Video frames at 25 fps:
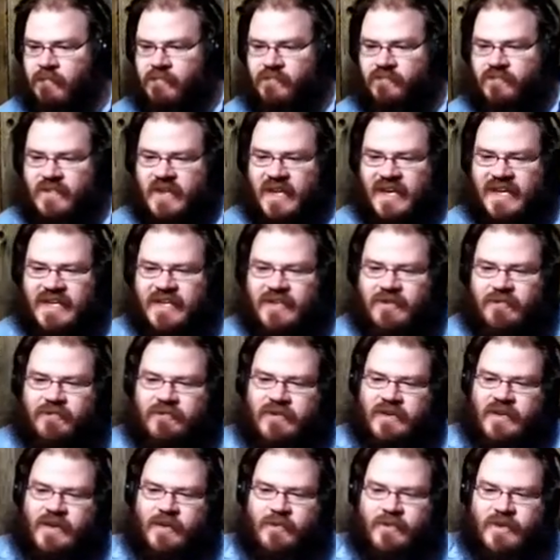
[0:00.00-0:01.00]
Thank you
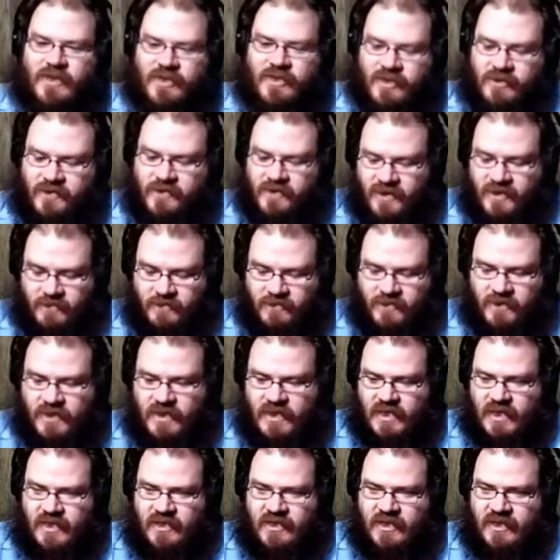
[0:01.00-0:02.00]
very much for the
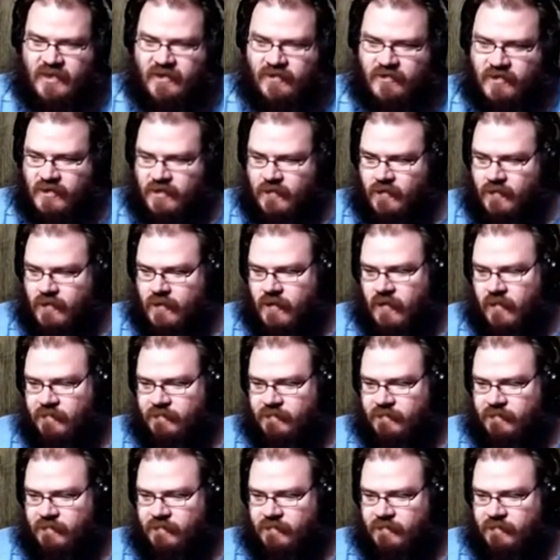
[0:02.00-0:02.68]
pistachio squirrel.